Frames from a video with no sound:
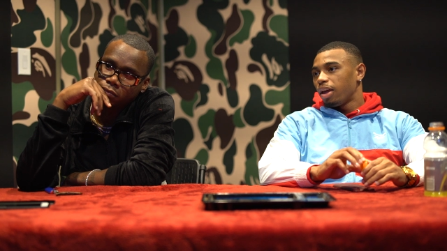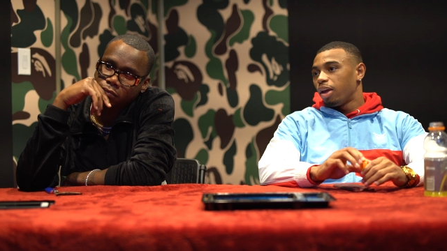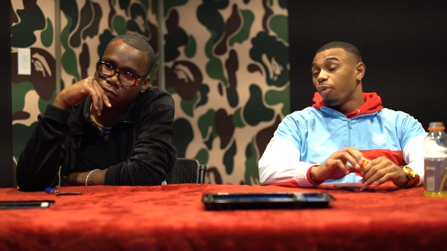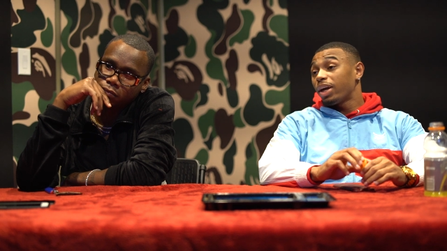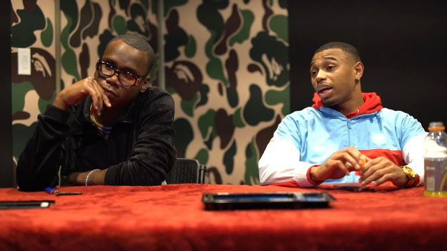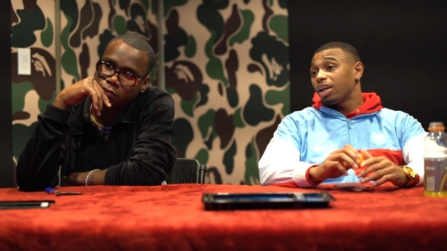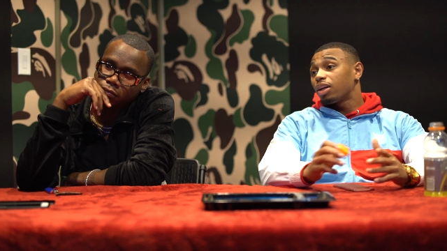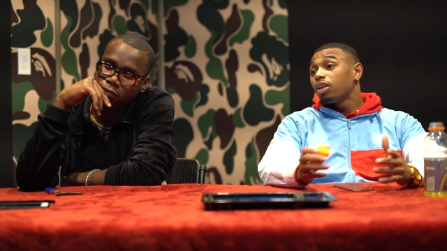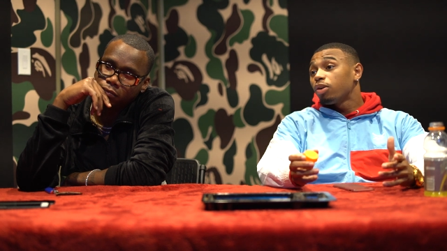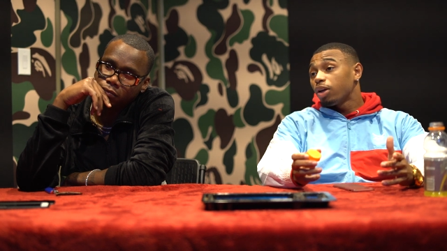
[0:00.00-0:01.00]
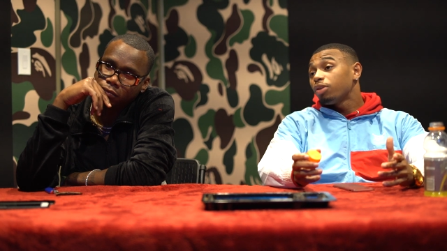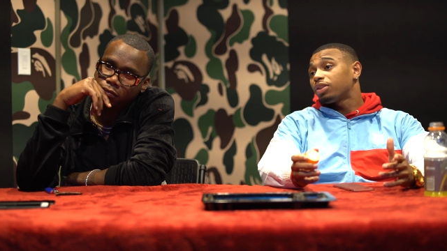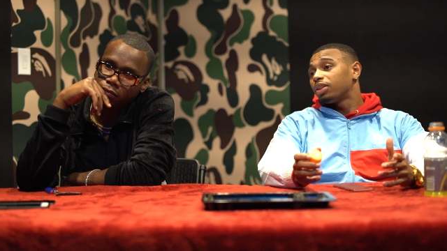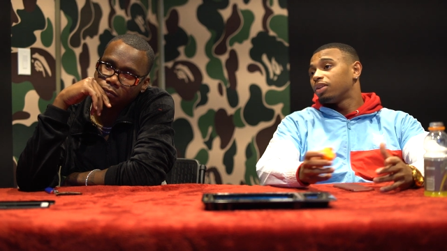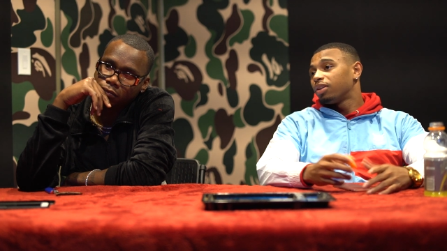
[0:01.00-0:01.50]
Speaker 1: And we gotta include
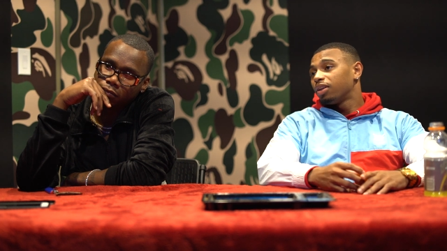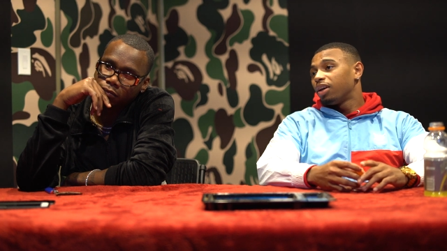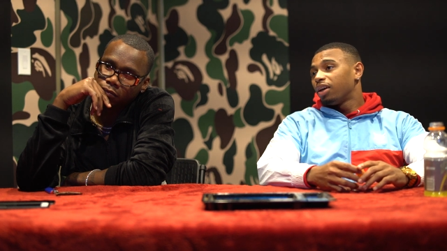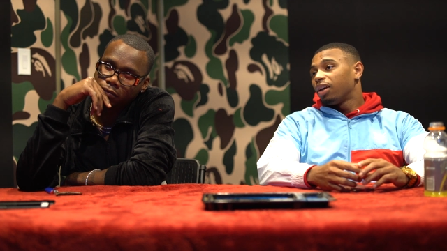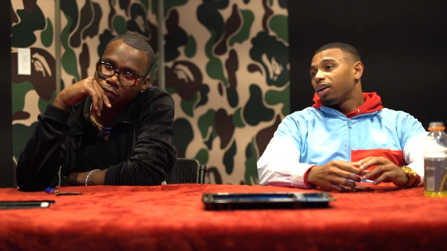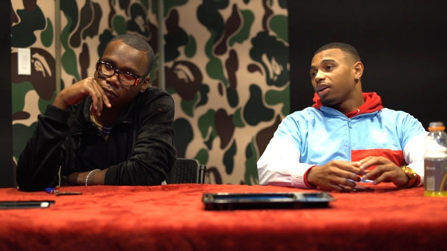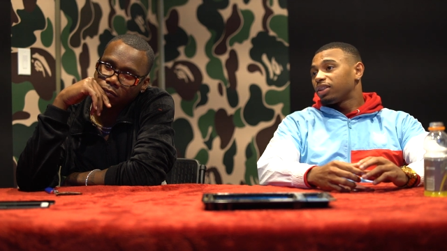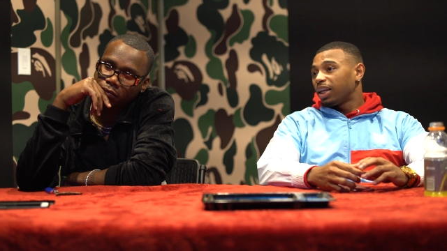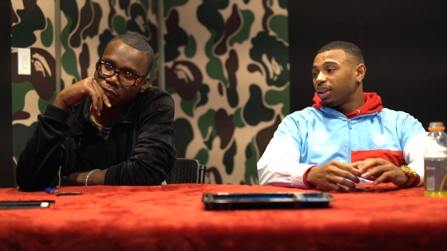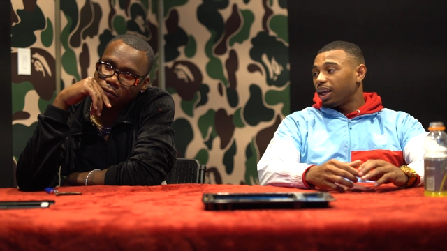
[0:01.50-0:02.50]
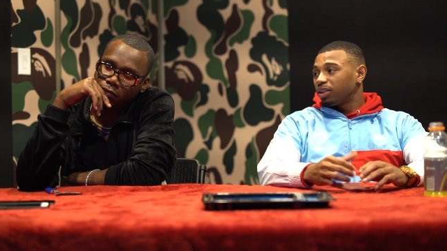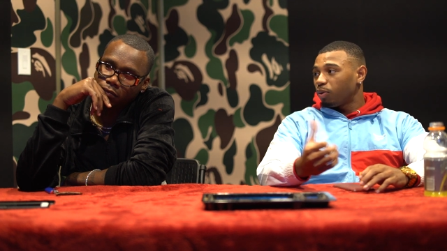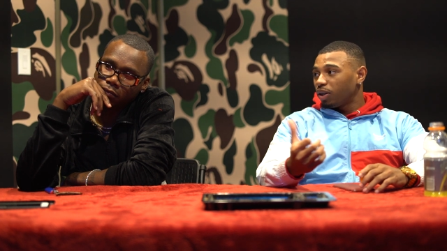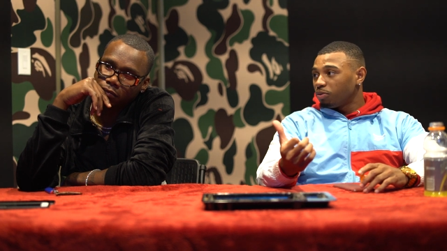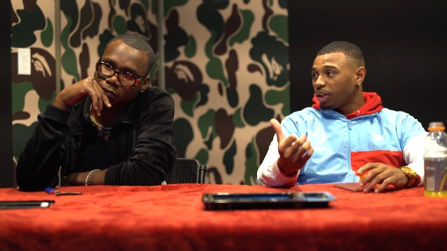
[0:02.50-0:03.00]
Houston, cause ain't that's
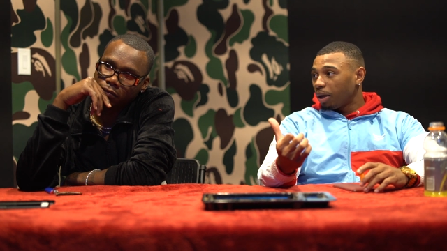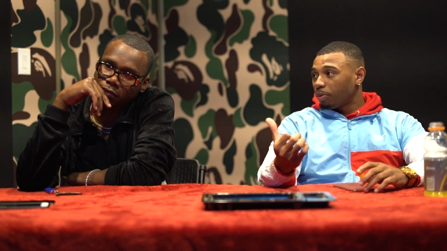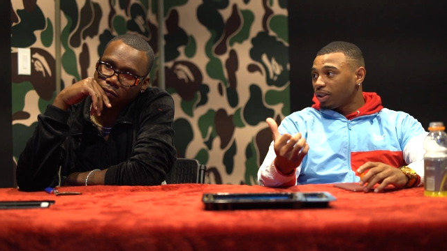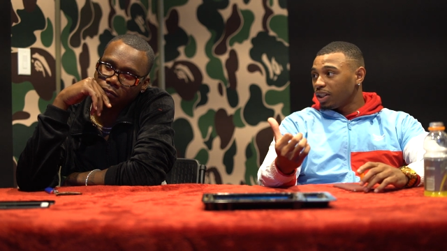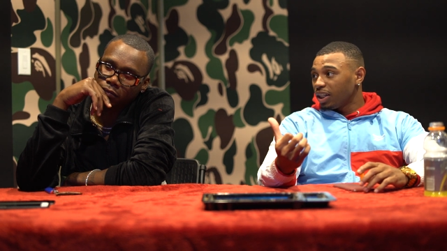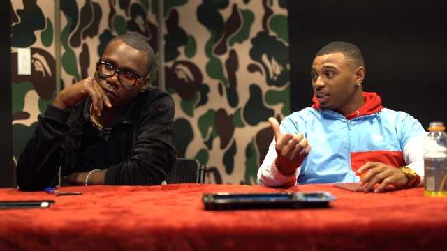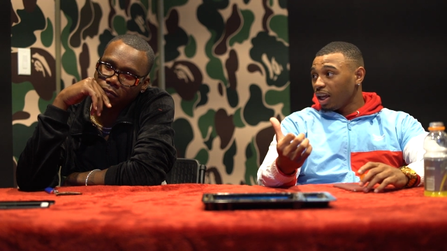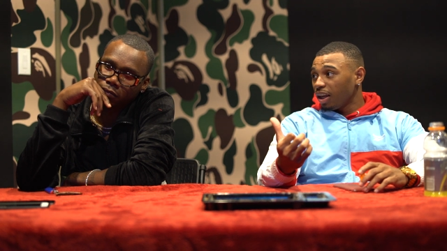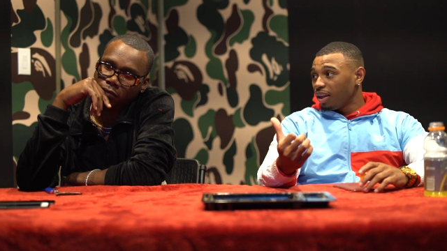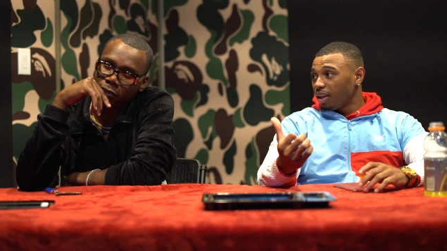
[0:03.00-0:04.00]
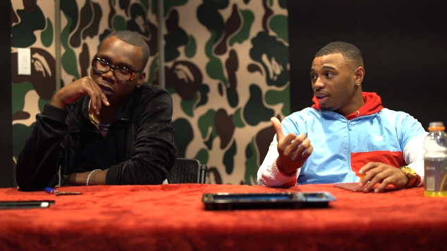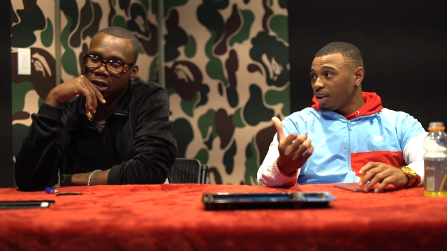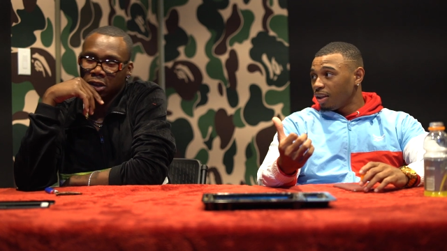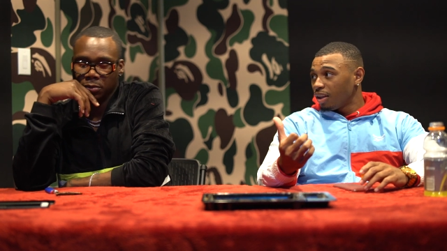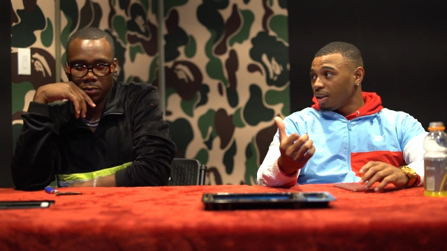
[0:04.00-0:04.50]
where them J Prince niggas at?
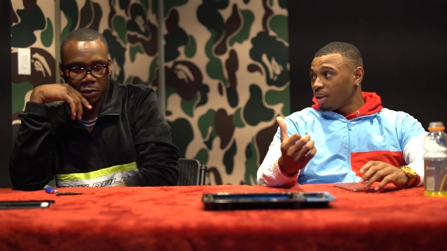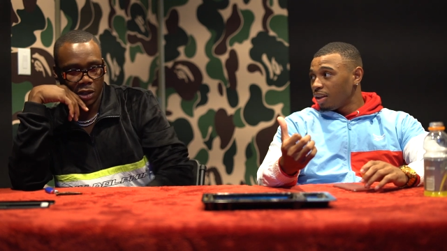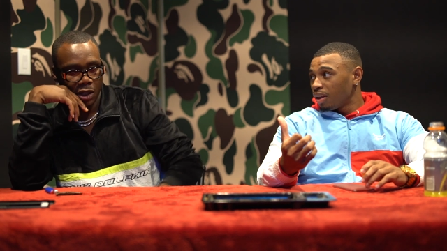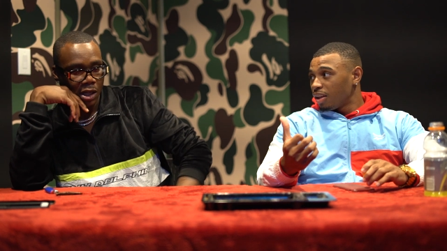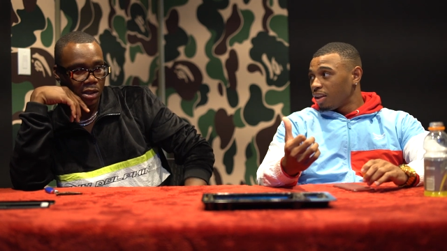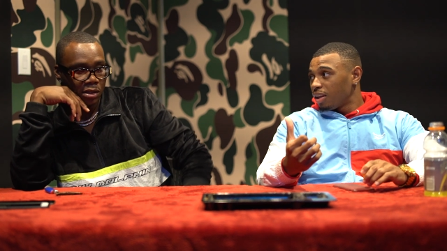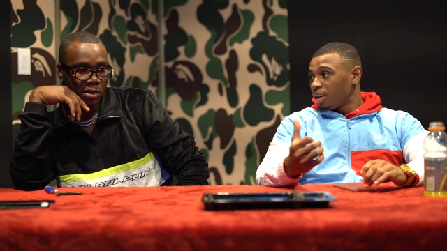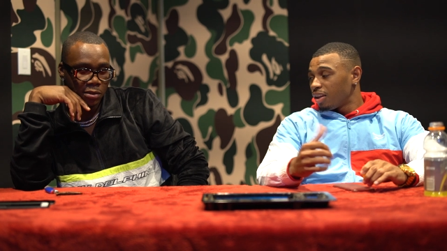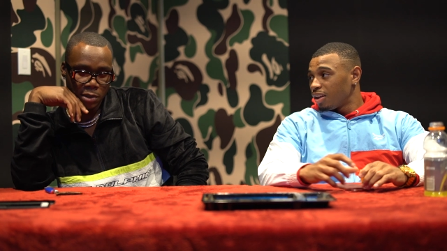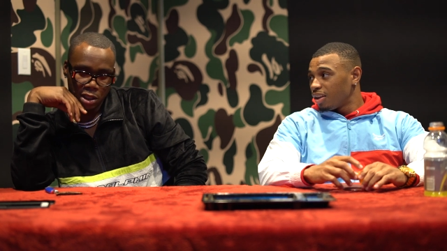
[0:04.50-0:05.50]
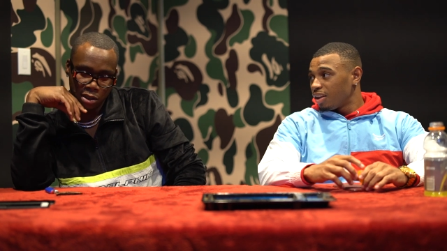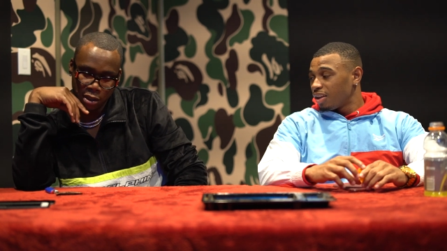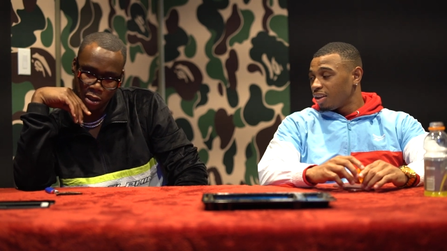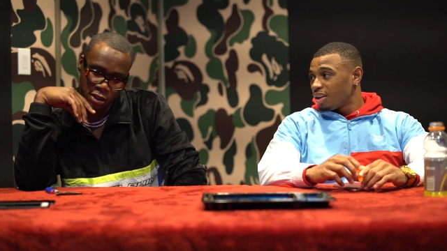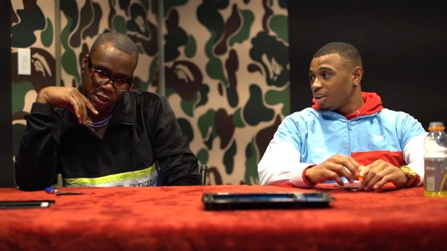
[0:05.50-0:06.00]
Speaker 2: Bro, honestly, my
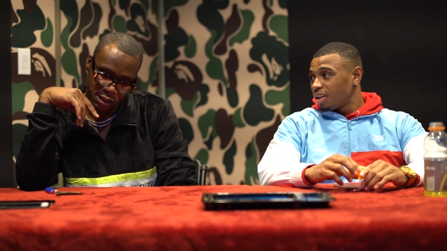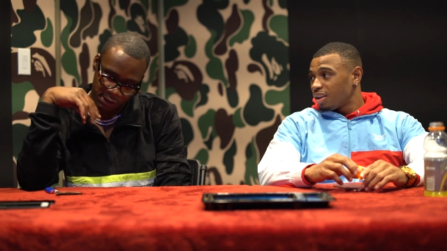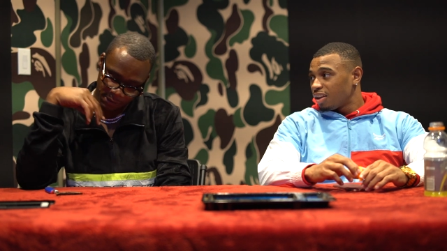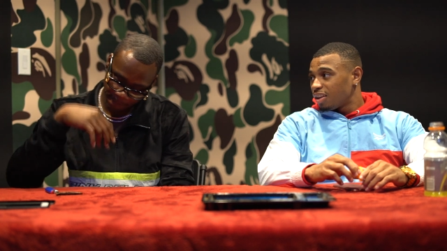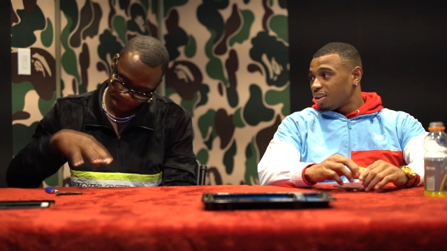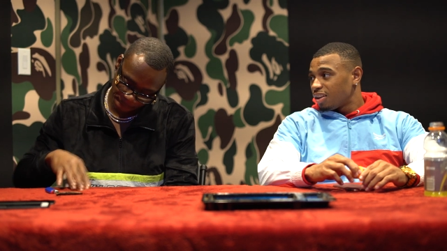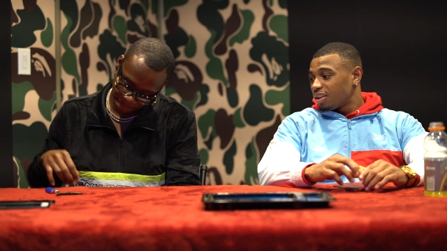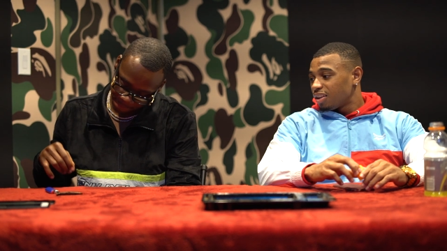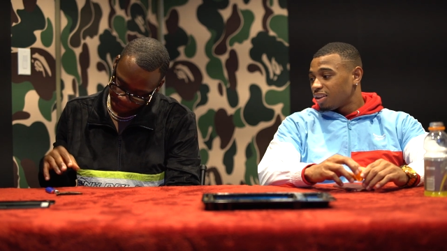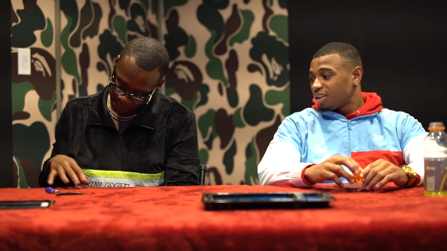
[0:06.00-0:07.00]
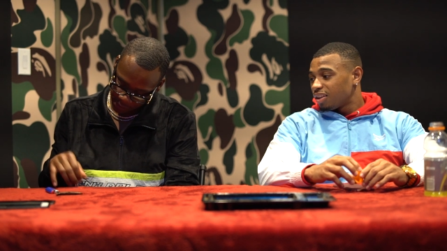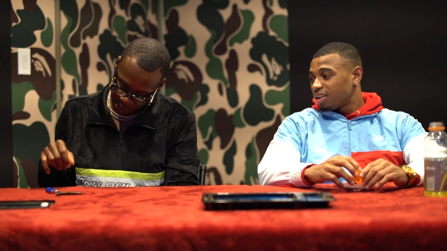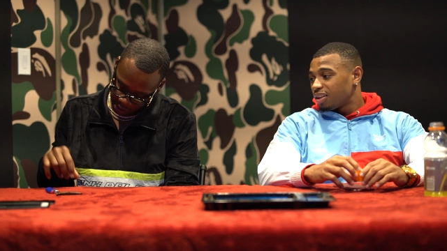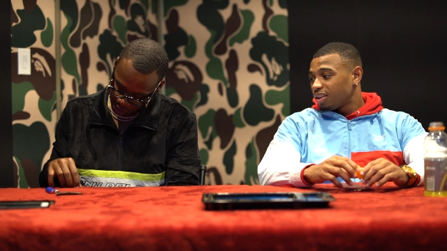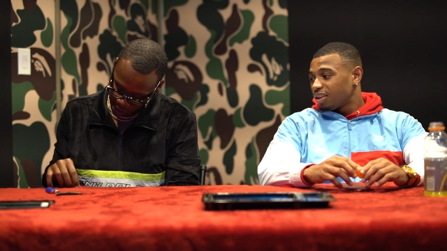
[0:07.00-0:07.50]
thing is,
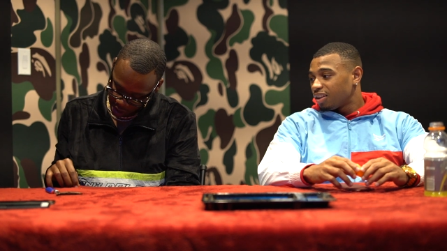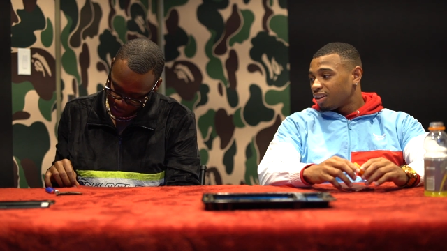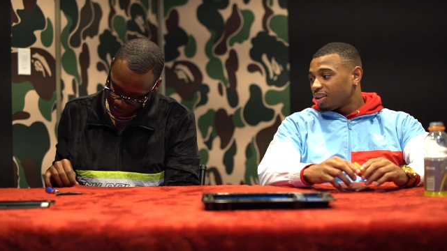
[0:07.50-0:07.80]
niggas got